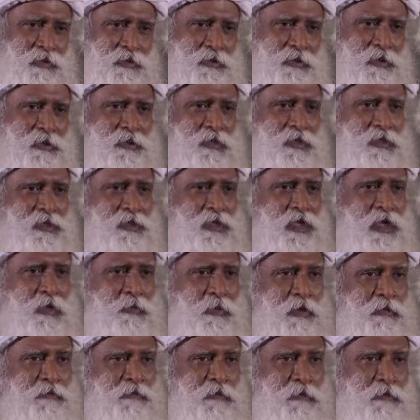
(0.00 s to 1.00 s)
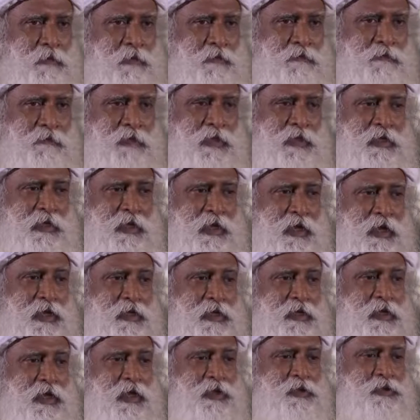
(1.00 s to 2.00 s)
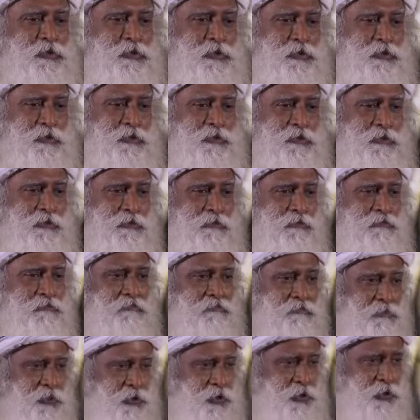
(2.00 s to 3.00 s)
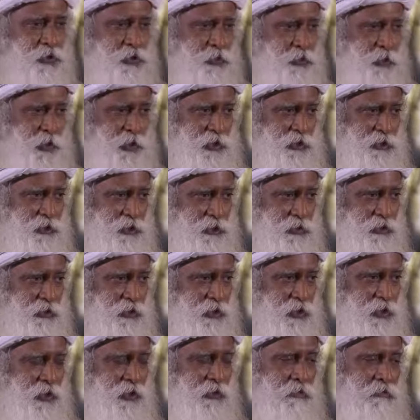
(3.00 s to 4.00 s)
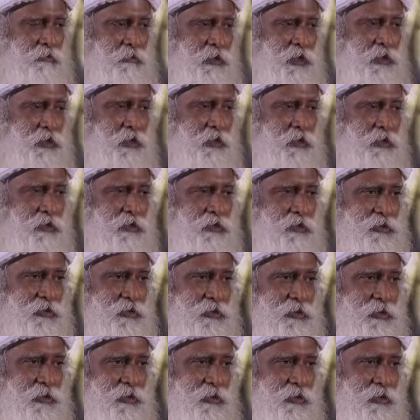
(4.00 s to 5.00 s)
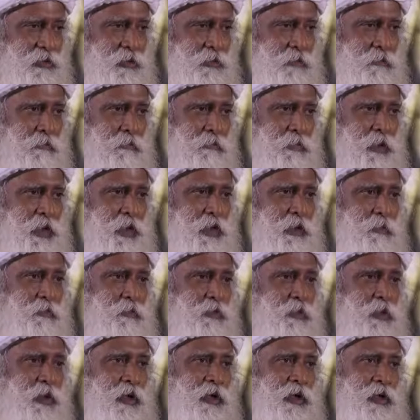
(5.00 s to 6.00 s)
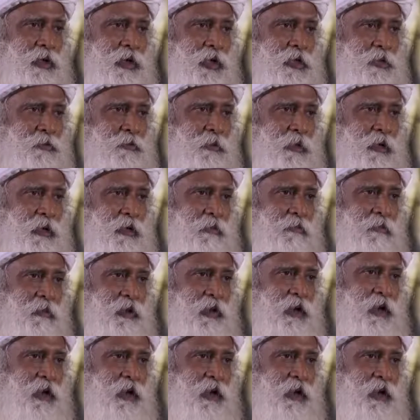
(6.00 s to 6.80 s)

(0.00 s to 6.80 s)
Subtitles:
This is coming from a very unnatural situation because made-up world has become